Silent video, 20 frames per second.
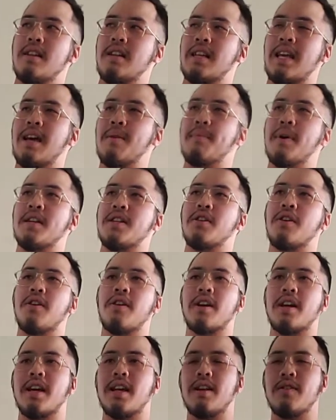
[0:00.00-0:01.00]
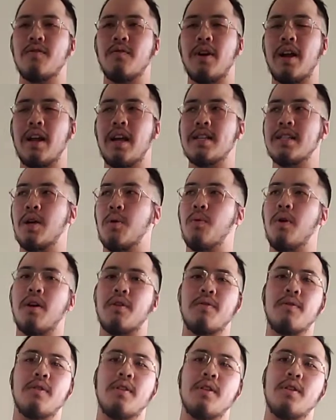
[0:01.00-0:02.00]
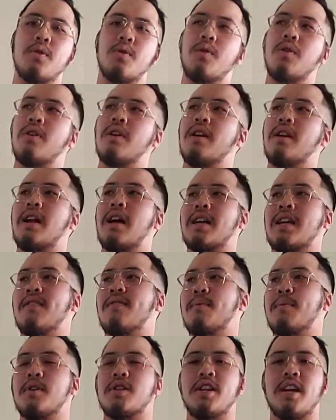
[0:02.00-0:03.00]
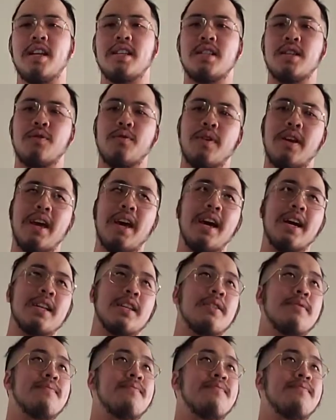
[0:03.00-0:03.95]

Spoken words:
get my target right as they walk through the door and not give them a chance to react.